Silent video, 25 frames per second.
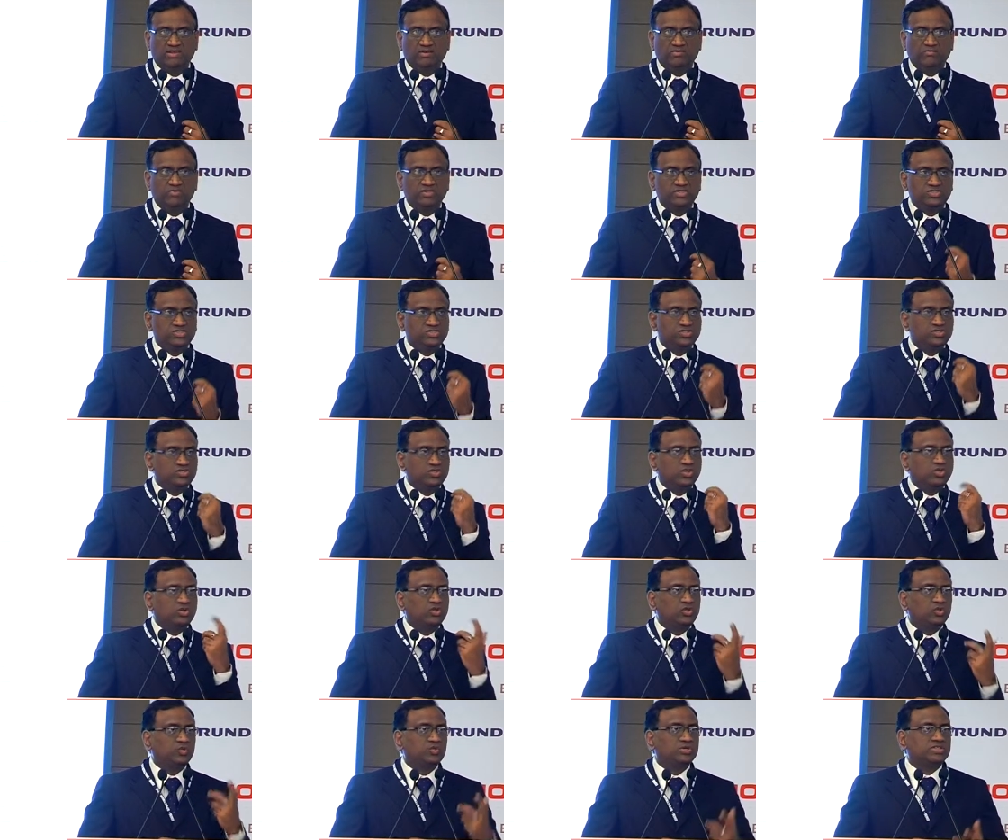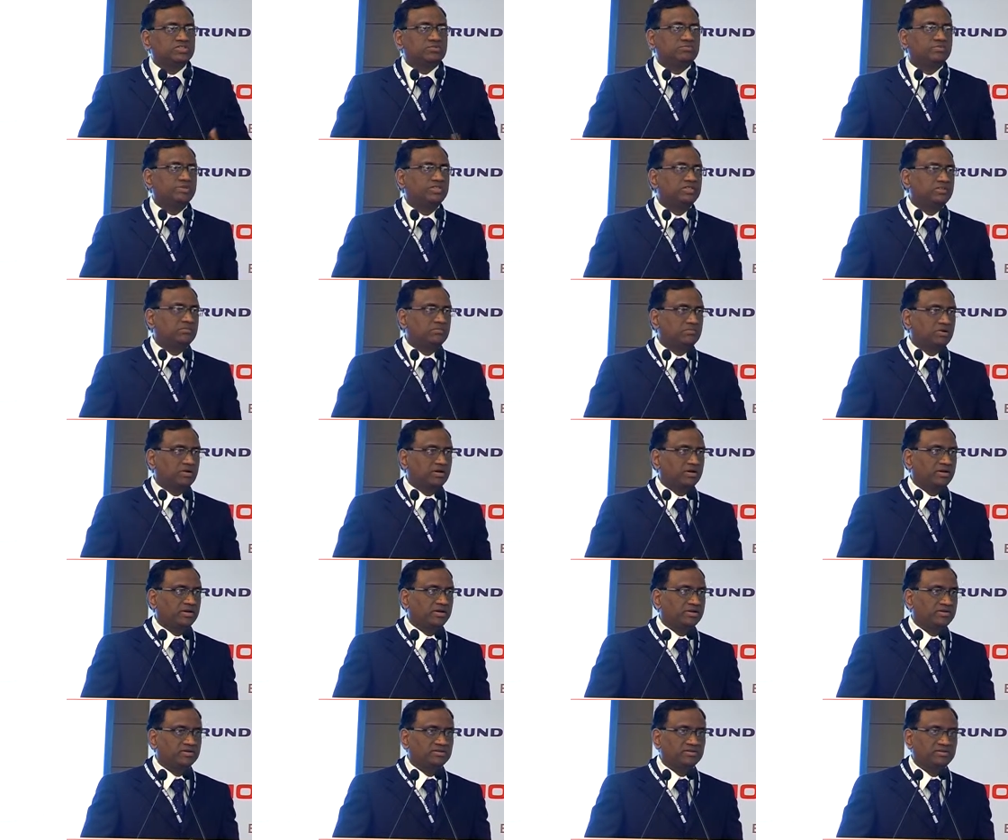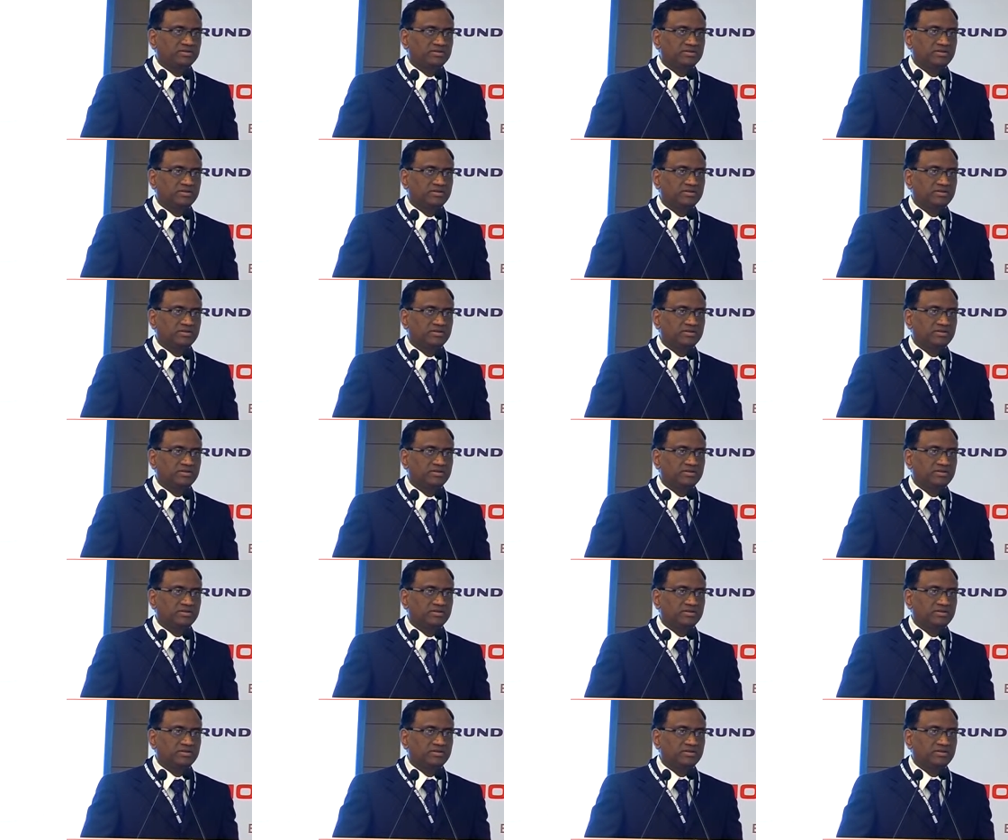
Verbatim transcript: which is your usp in the market